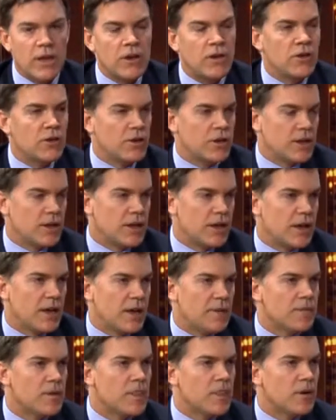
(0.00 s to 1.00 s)
and you're going to
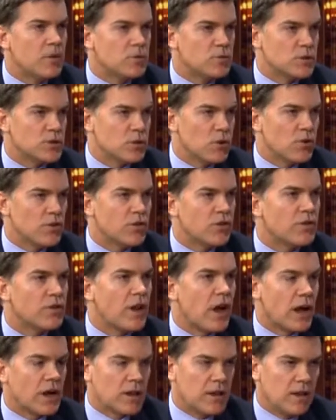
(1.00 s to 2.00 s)
get a result that's
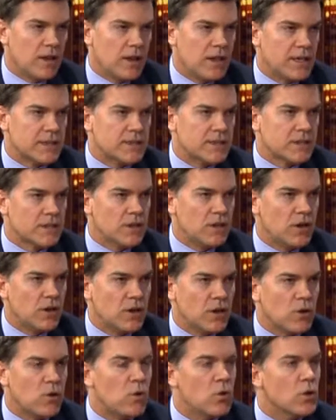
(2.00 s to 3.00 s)
not going to last as
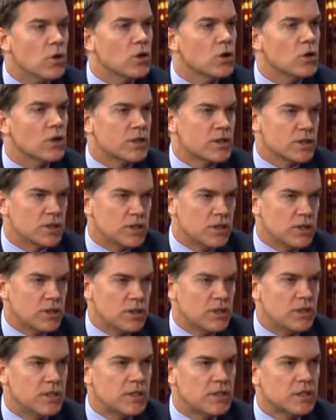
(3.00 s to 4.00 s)
long or look as
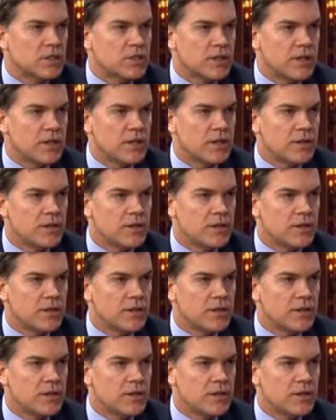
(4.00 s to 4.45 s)
good initially.